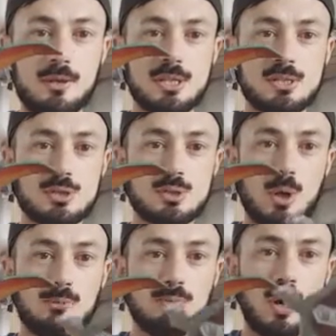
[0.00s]
This one's
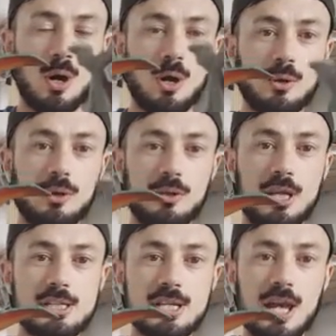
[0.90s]
got more
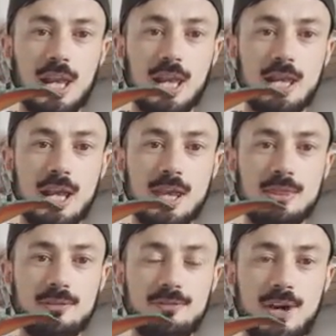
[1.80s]
detailing in
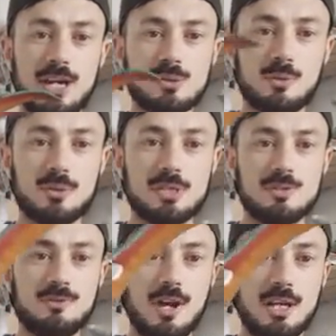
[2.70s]
the face with this
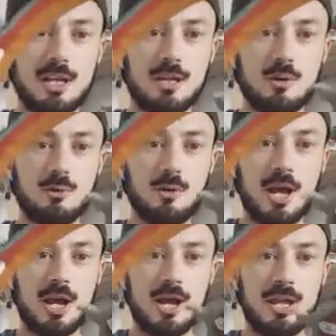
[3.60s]
faded
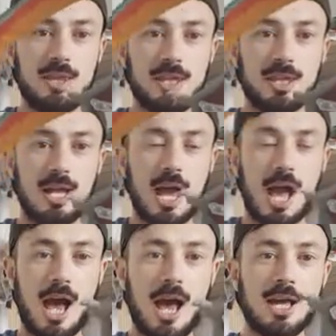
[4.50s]
grey in the
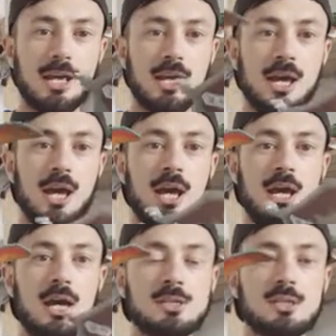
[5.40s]
eye.
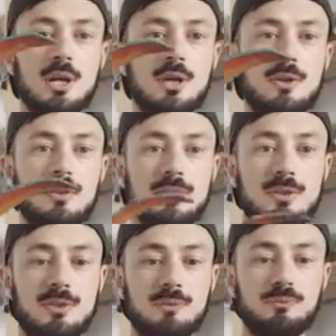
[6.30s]
So,
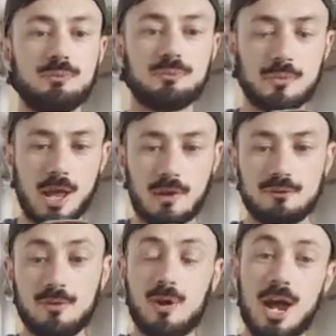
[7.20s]
and
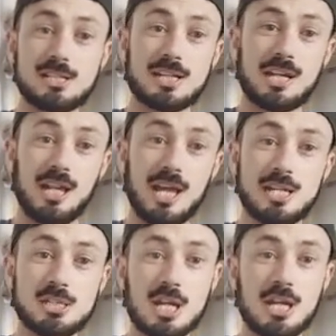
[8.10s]
for
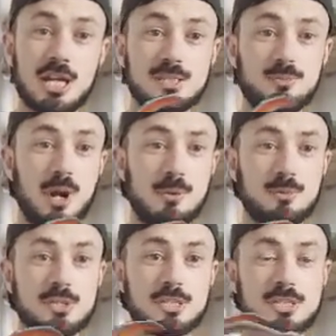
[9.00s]
articulation, it's pretty
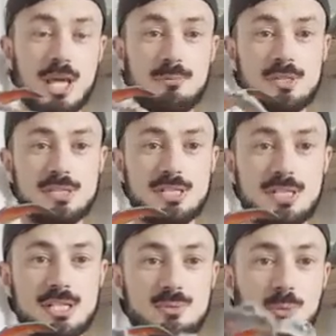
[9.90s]
much the same as
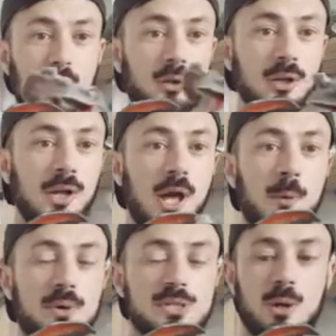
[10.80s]
this one,
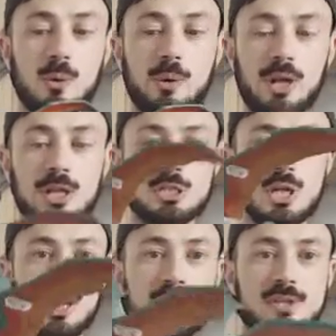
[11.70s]
which I'll quickly
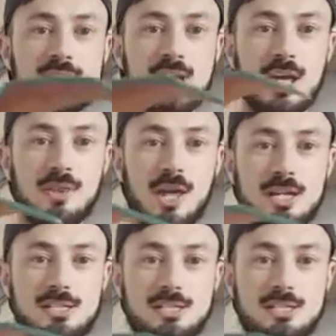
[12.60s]
show you that